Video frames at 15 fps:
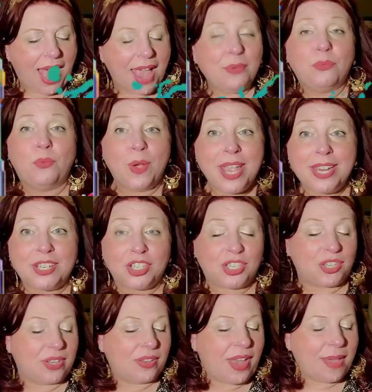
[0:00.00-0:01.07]
I
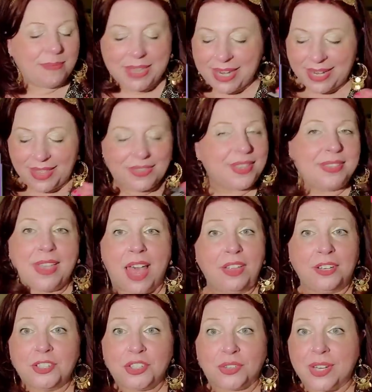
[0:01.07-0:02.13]
wish, I mean, the
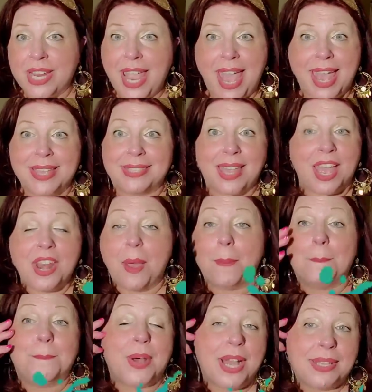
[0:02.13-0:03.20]
Dollar Tree has an
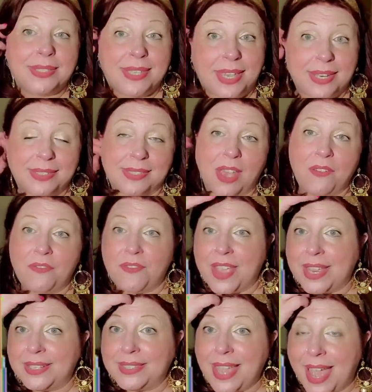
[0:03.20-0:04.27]
abundance of
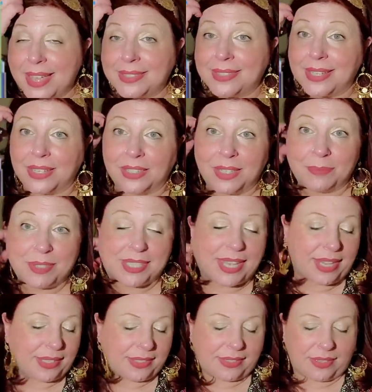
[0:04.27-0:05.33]
fantastic
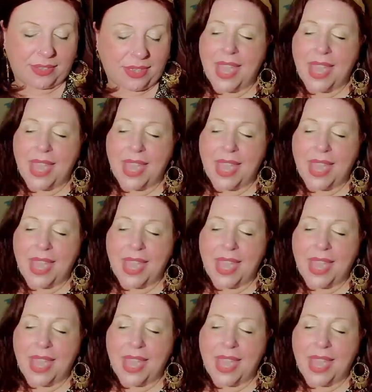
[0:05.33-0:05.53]
lipsticks.